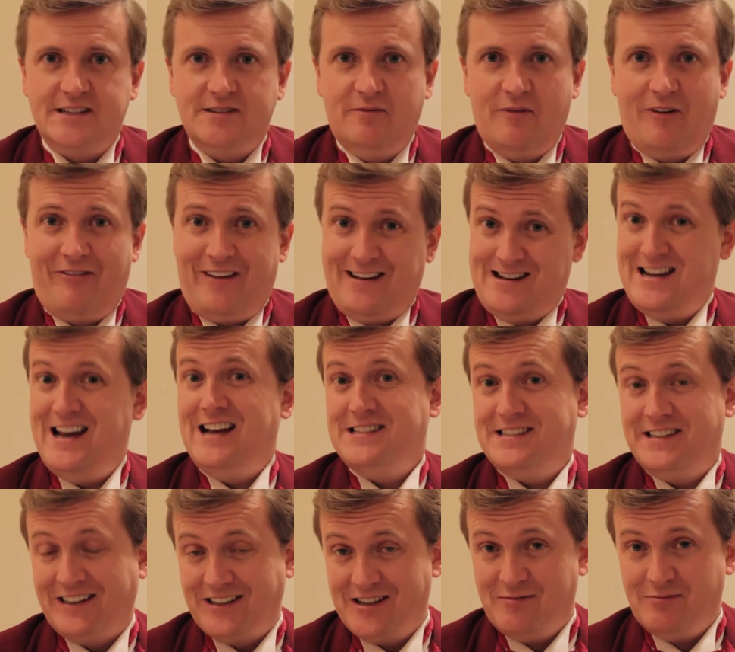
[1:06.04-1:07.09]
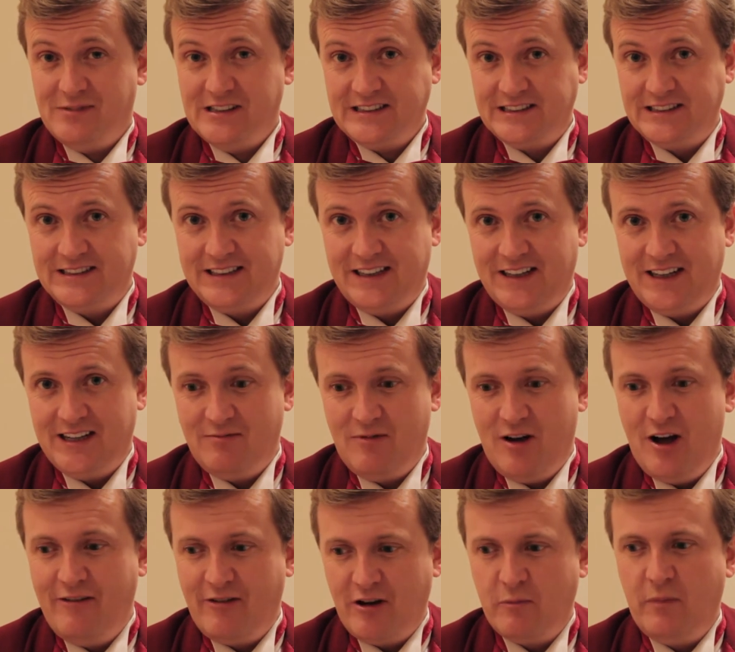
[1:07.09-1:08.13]
some fantastic numbers.
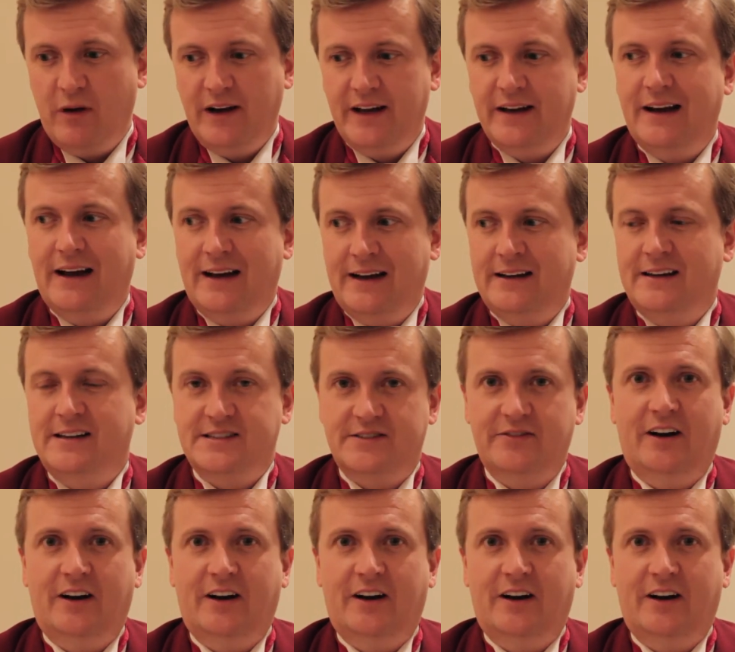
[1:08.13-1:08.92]
Irving Berlin at his